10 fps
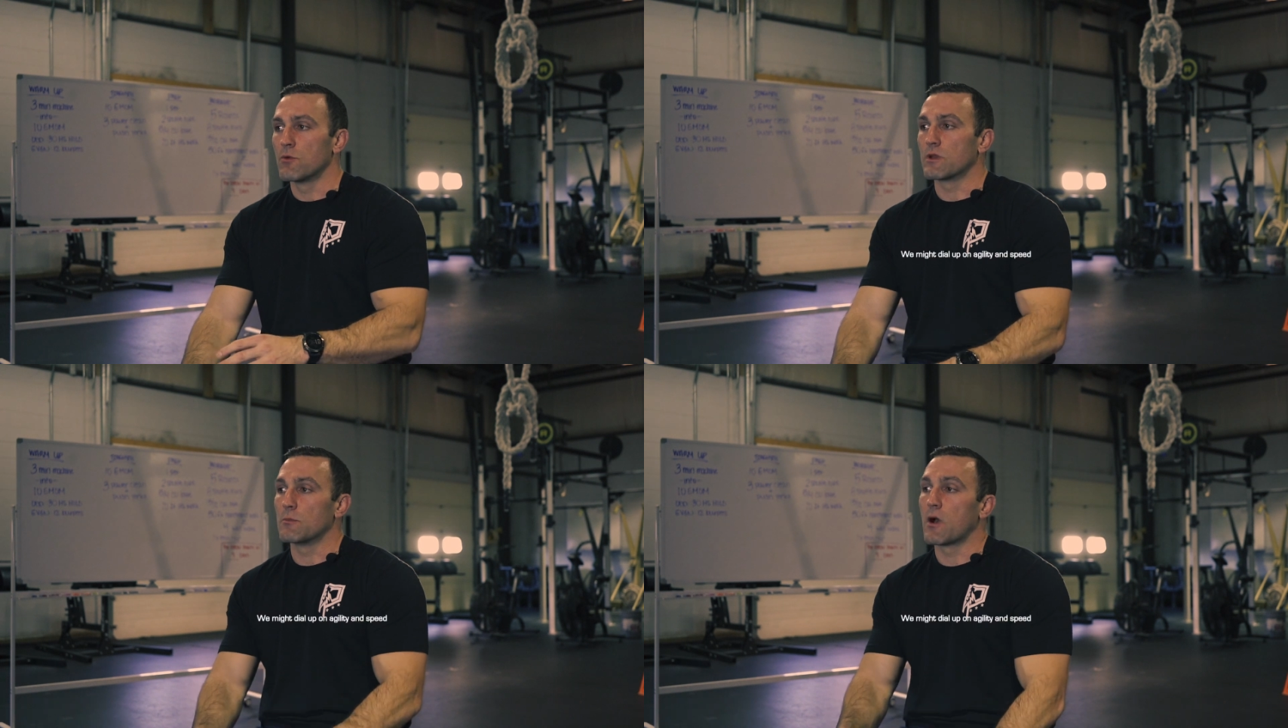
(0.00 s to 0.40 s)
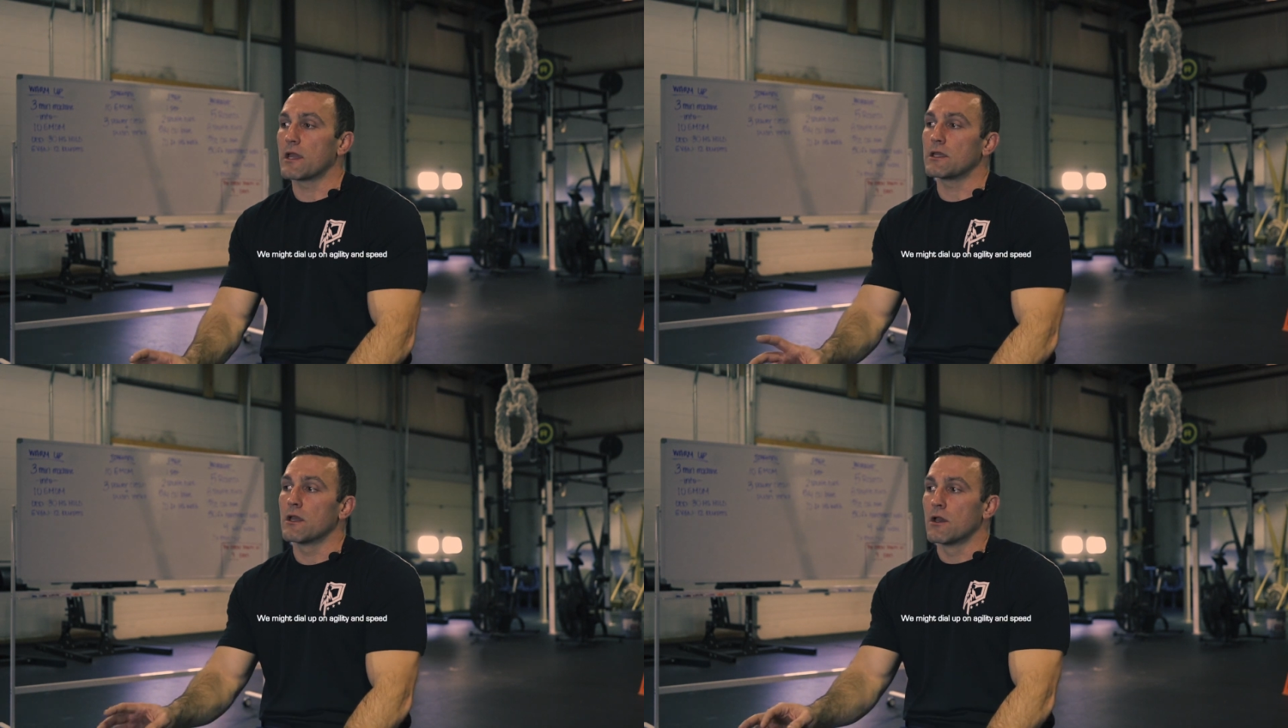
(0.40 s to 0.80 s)
We
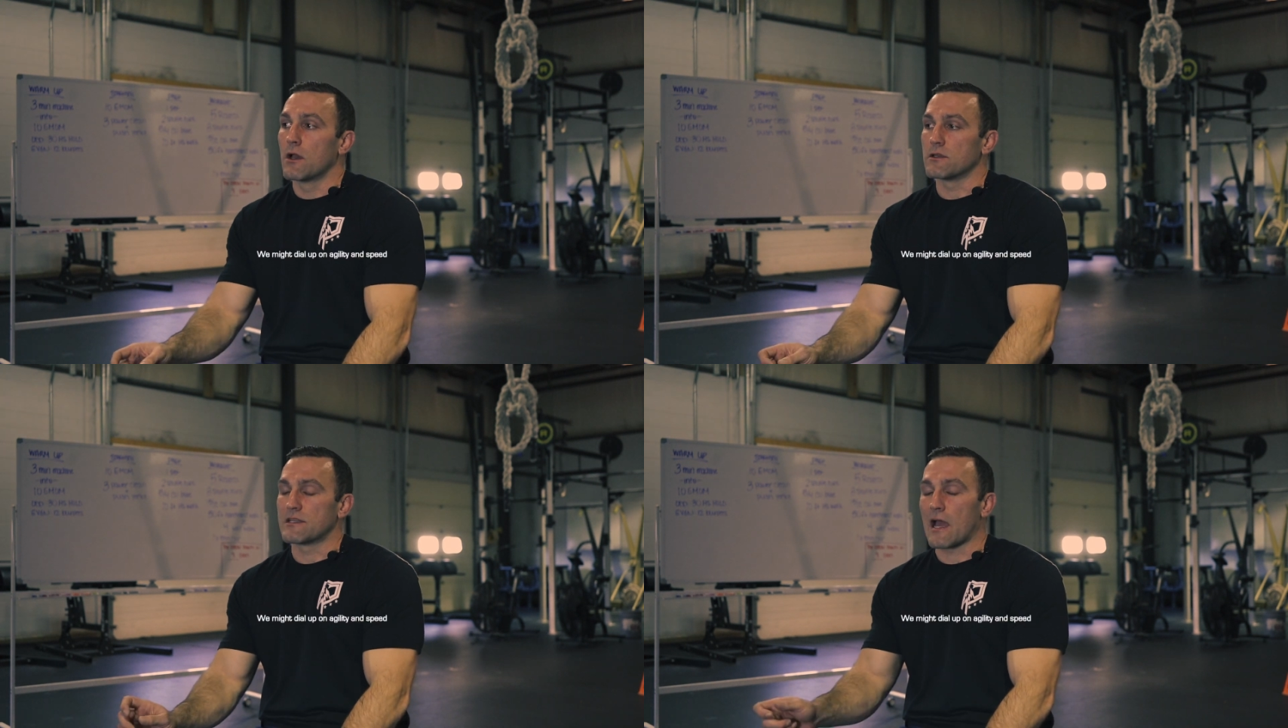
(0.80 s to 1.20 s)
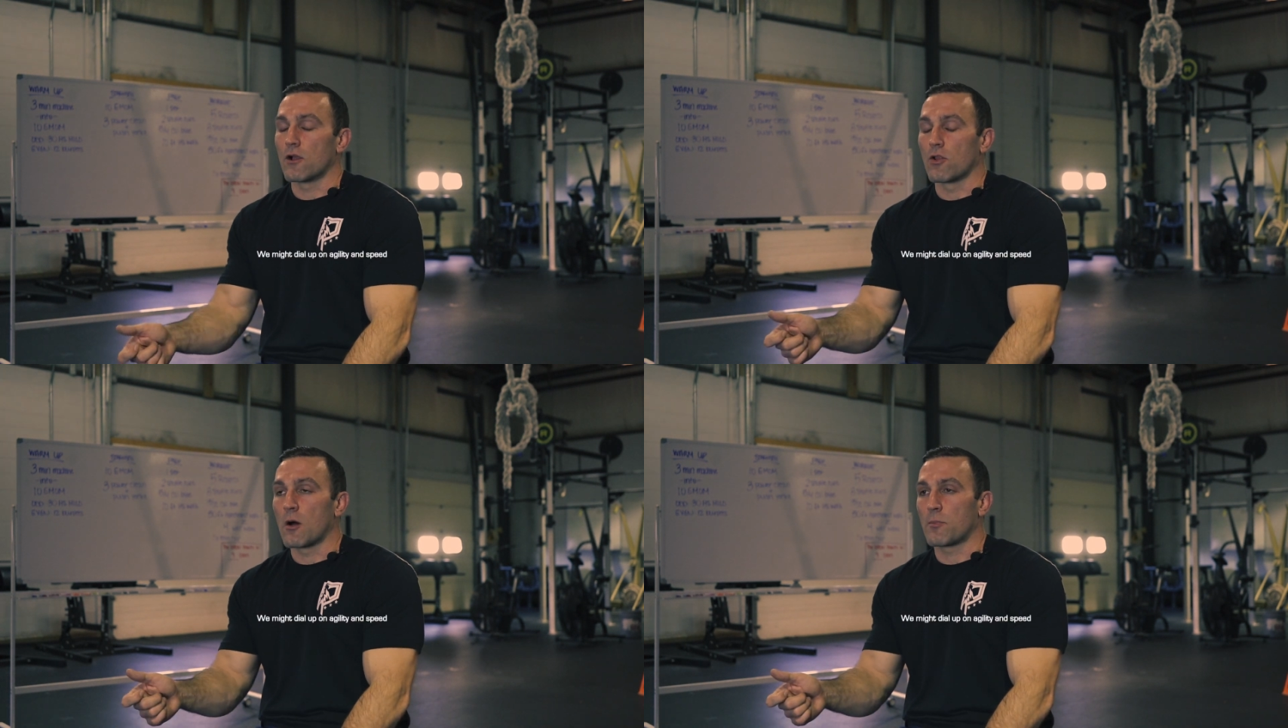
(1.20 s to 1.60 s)
might
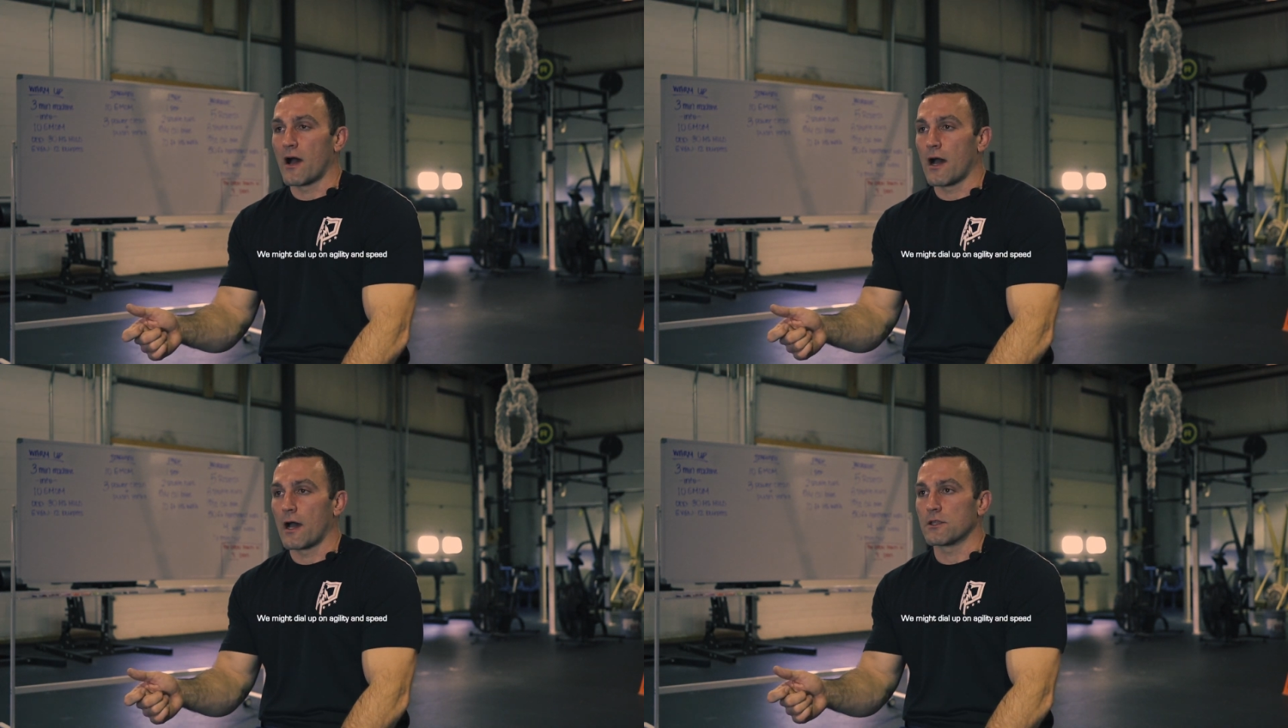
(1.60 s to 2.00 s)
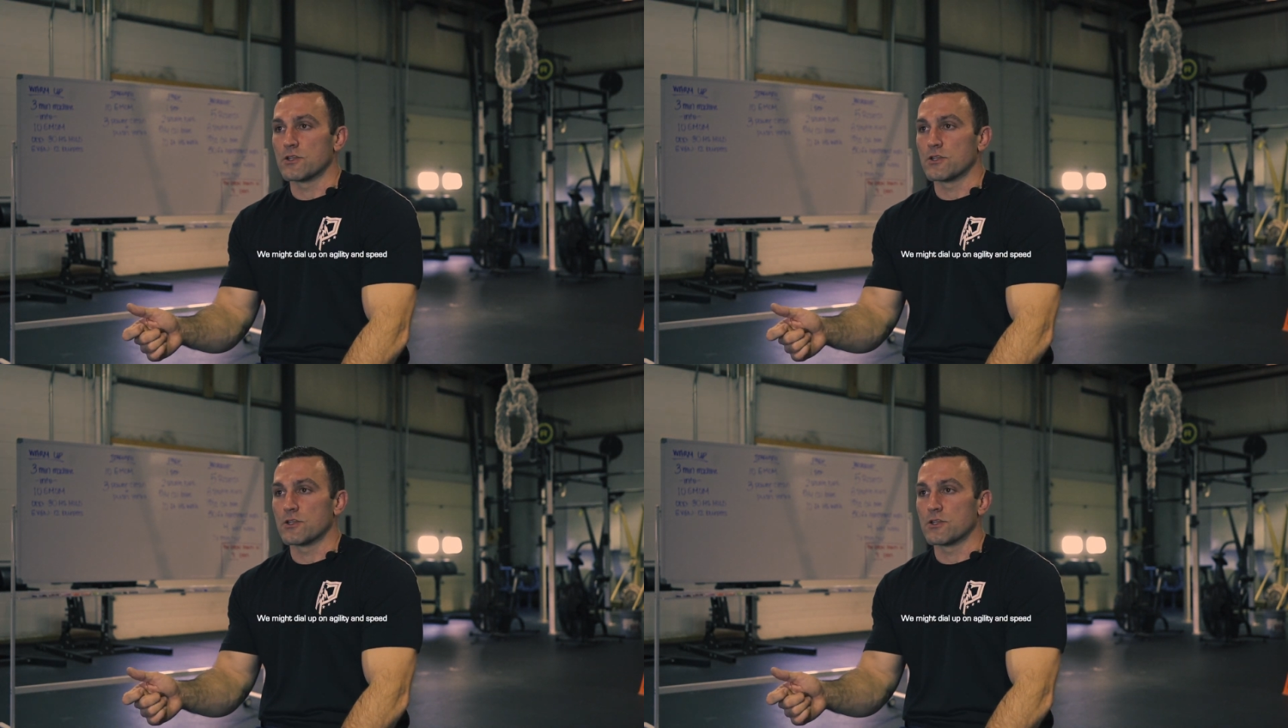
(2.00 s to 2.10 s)
dial up on